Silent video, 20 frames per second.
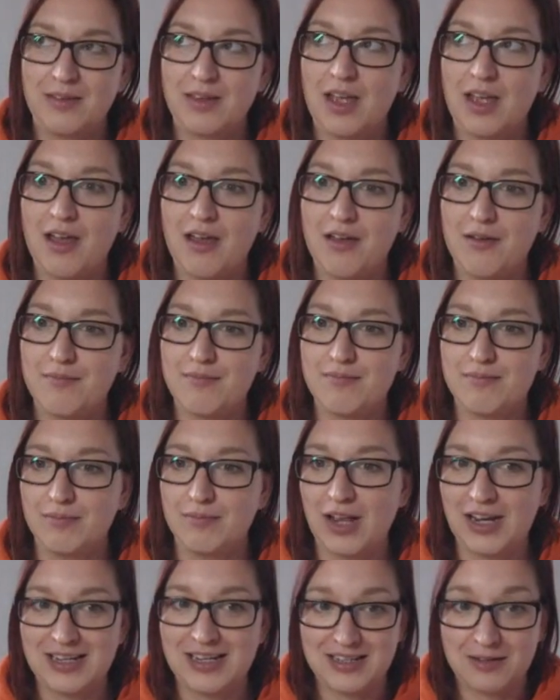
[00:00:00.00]
Um,
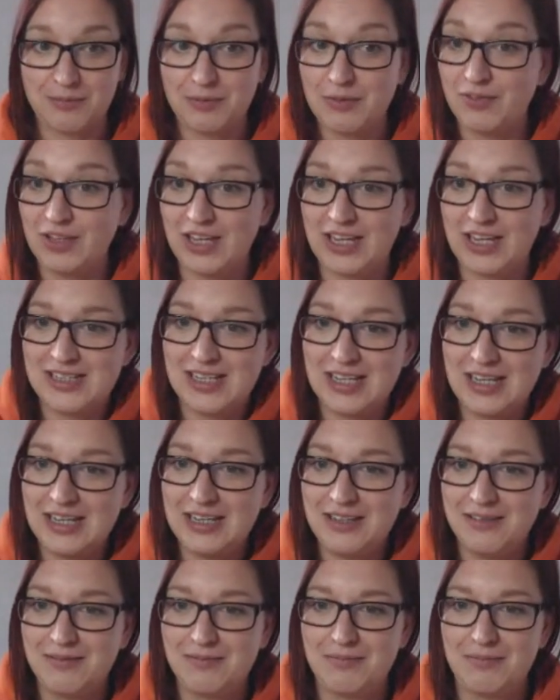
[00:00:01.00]
like I said, with V A
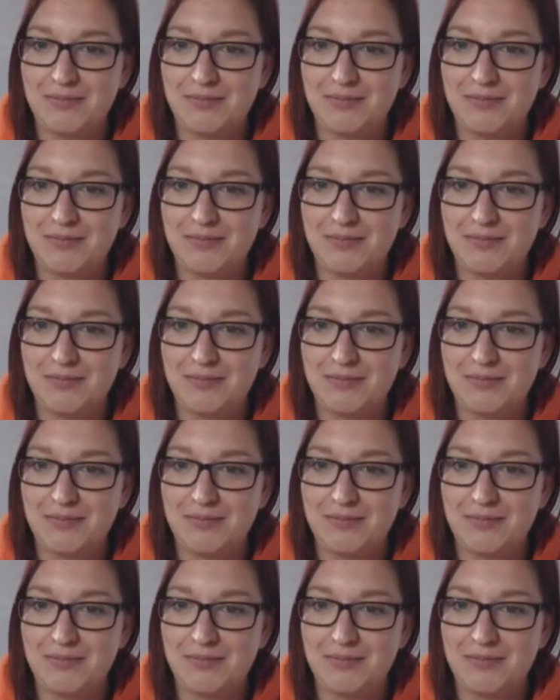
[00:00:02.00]
T,